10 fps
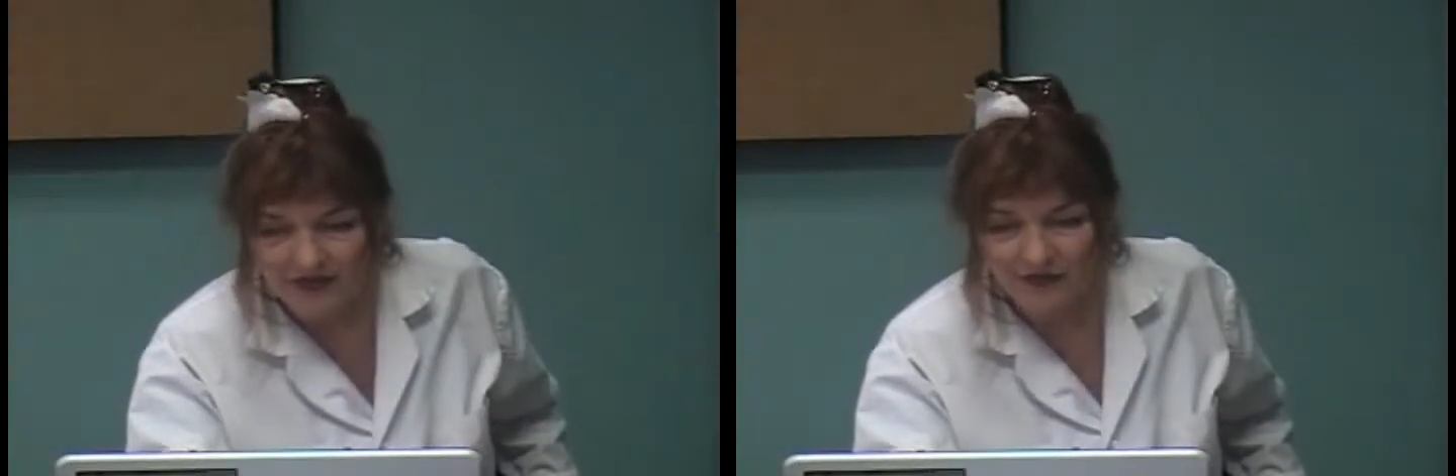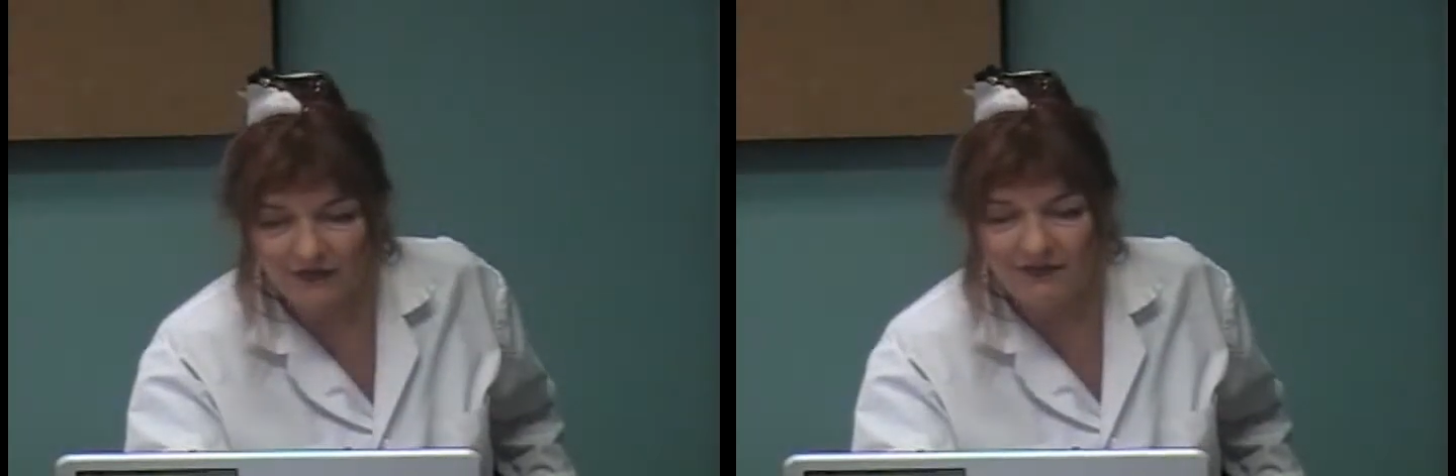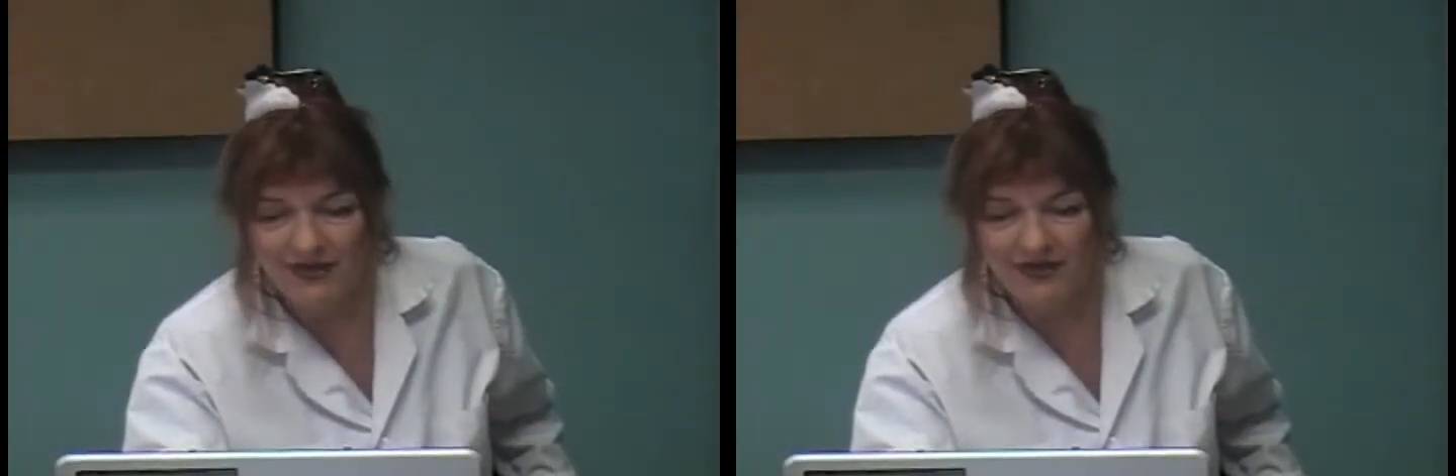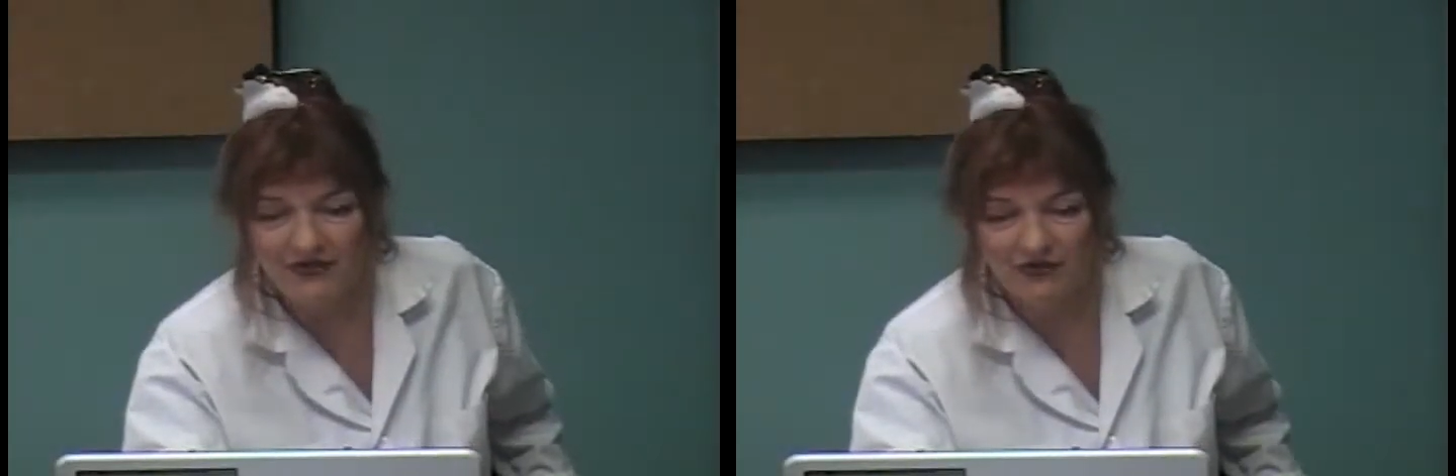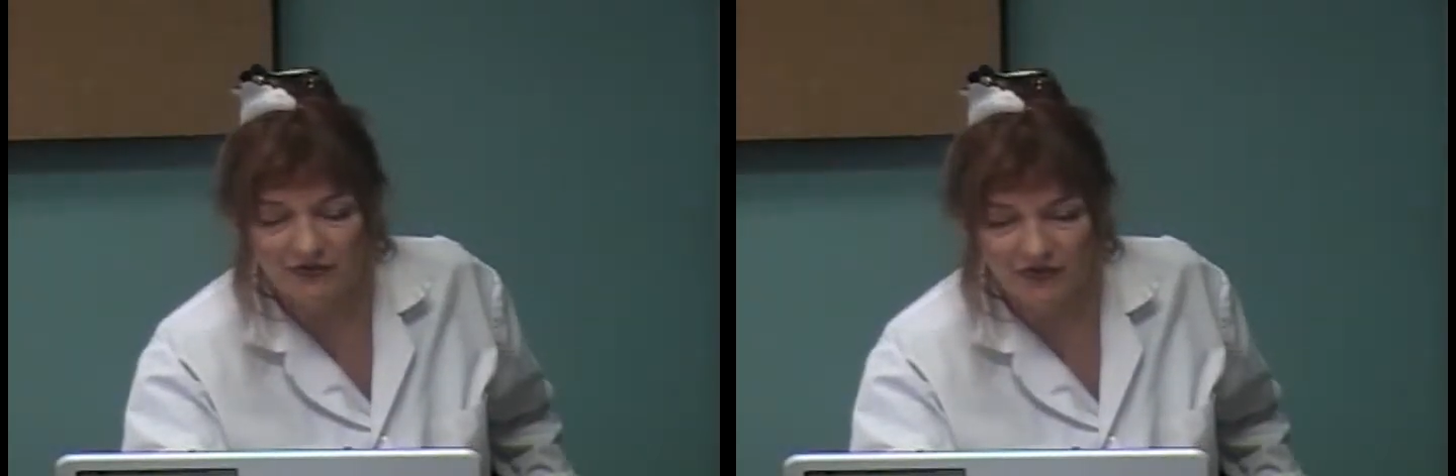There are
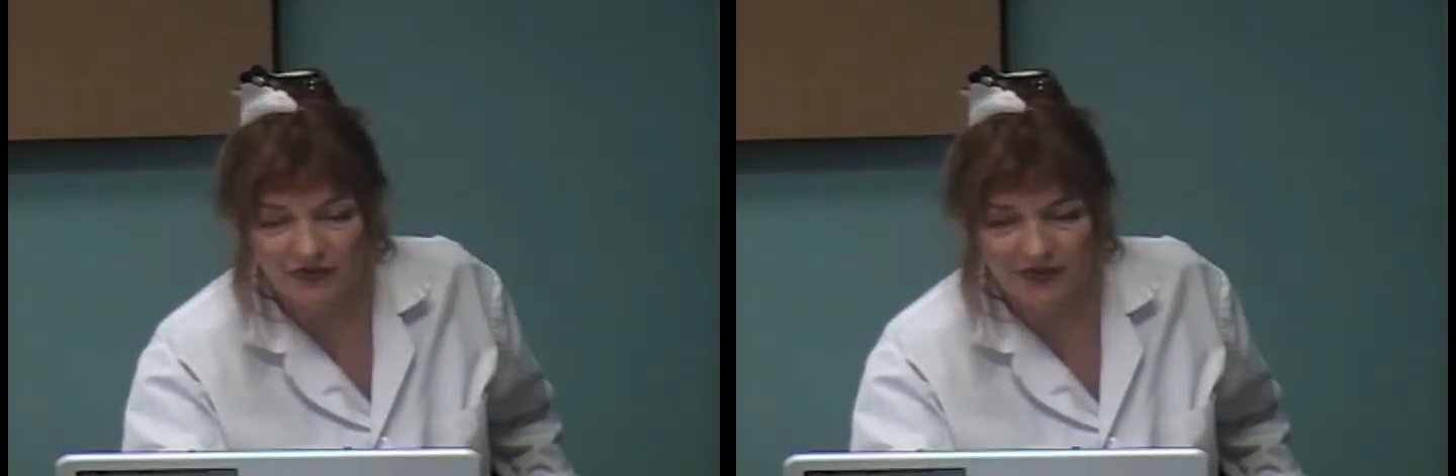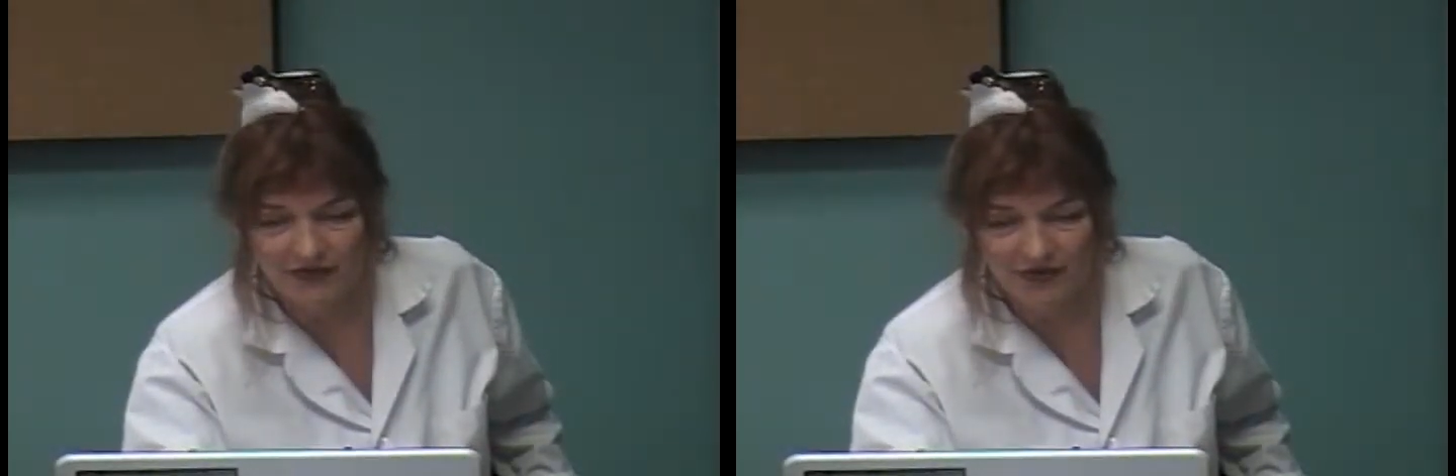many noteworthy